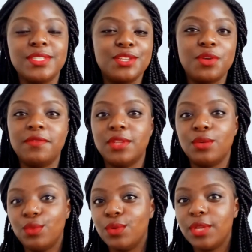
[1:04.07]
that you have
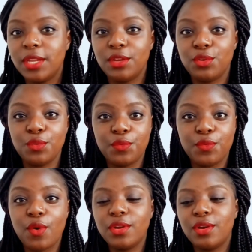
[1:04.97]
downloaded in your
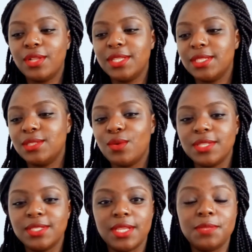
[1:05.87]
phone, all the
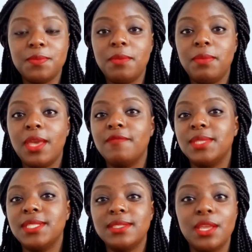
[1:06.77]
songs that maybe have
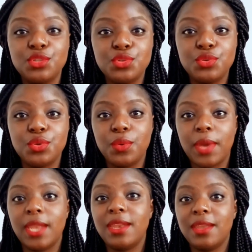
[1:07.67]
been sent to
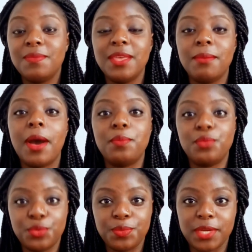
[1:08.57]
you, and name them
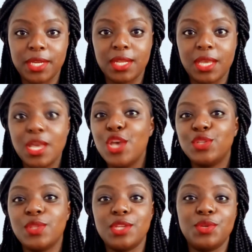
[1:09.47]
appropriately
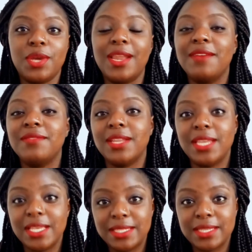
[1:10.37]
so that you can have an
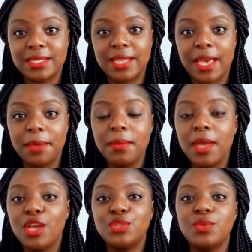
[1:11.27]
easier time
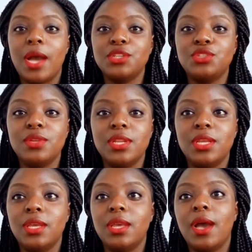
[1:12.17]
to
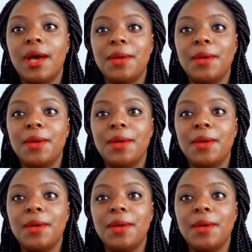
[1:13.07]
actually